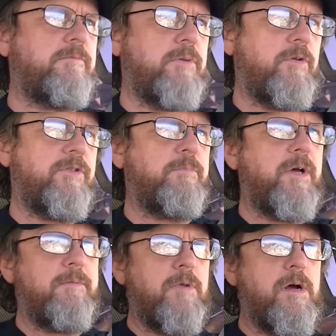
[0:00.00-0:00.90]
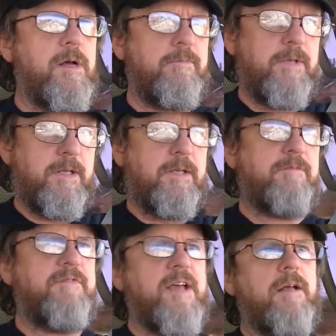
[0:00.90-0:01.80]
both my mom
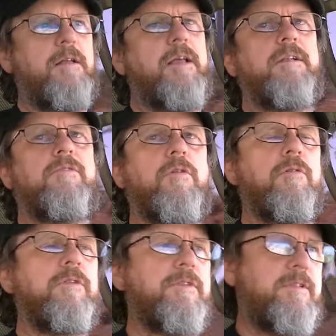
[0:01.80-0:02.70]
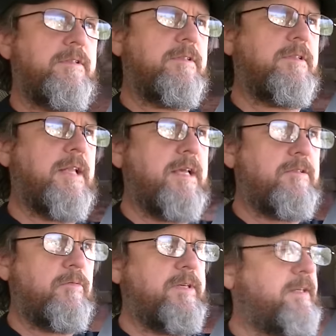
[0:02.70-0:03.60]
and Val had colds this
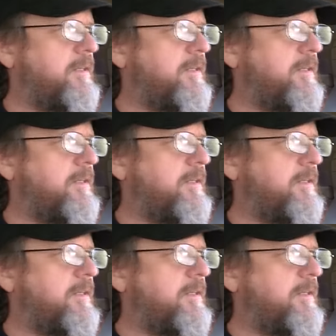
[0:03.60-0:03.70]
last week.